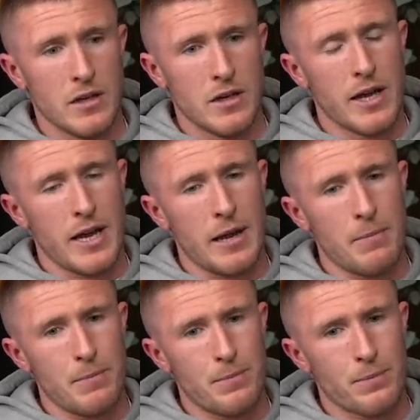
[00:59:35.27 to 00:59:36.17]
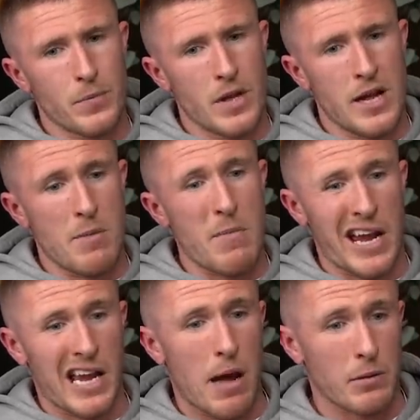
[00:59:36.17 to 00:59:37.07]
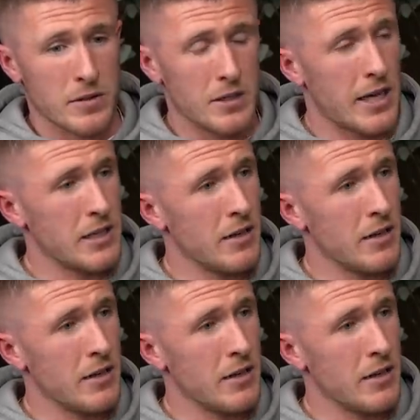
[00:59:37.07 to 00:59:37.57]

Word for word: And then Michael Appleton, lad, yeah,